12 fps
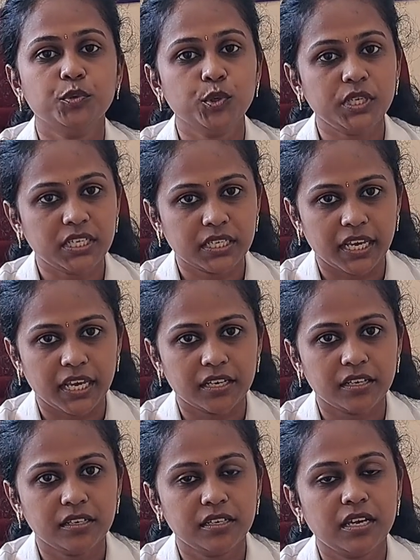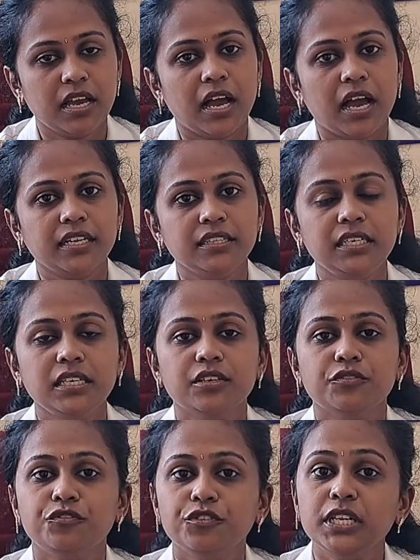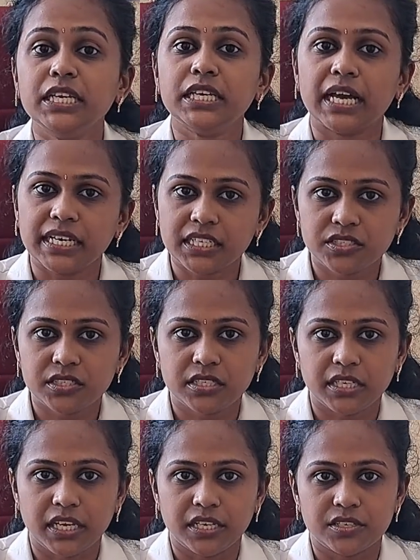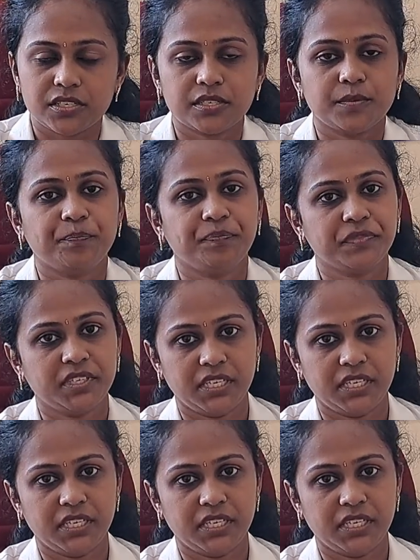pooling layer and the fully connected layers.